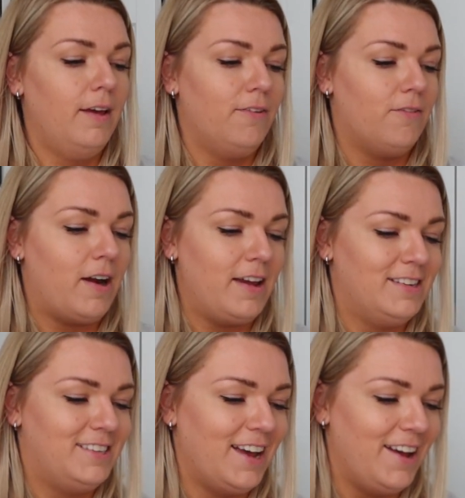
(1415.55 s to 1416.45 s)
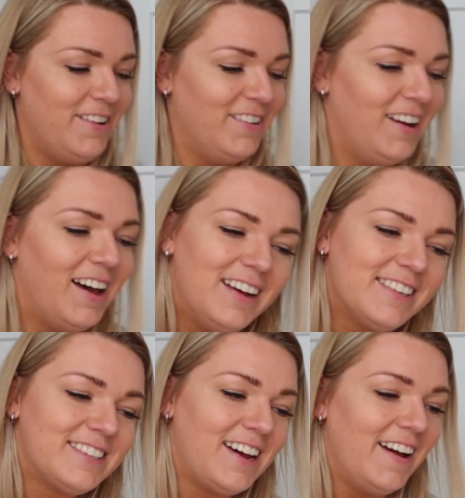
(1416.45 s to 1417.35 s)
Right, so
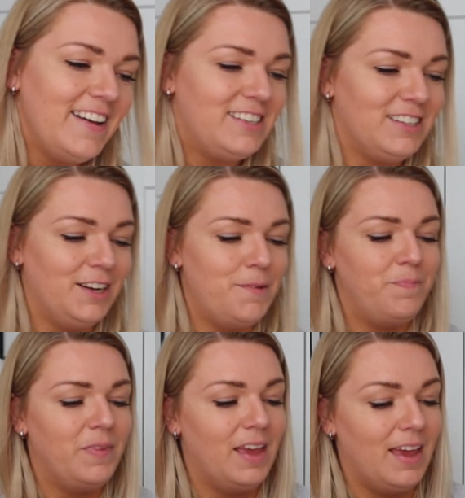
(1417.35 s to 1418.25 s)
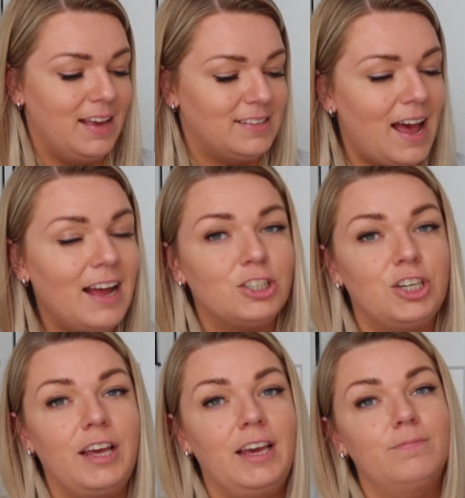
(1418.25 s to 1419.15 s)
last item is
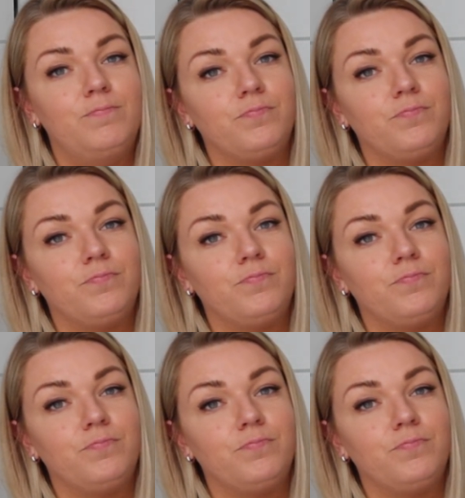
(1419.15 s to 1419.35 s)
actually